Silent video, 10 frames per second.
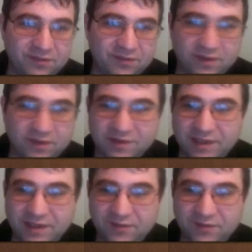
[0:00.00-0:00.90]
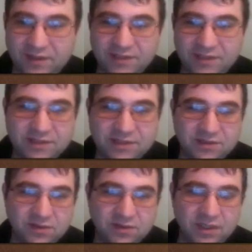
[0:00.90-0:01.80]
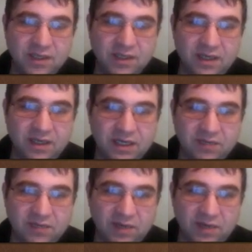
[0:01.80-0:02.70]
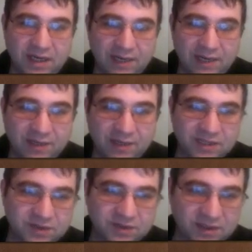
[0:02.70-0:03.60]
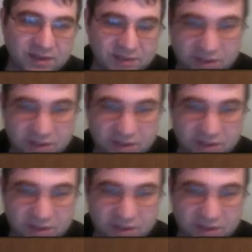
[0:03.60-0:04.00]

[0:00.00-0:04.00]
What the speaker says: So like say after knight D2, I would actually continue